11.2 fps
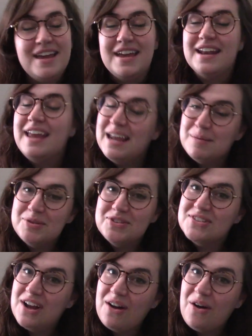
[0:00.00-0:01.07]
an animal
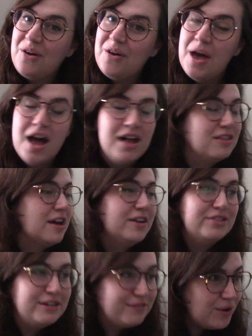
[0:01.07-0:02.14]
snuggle,
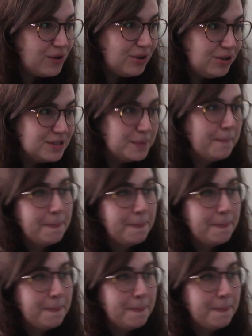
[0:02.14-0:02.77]
laundry to fold,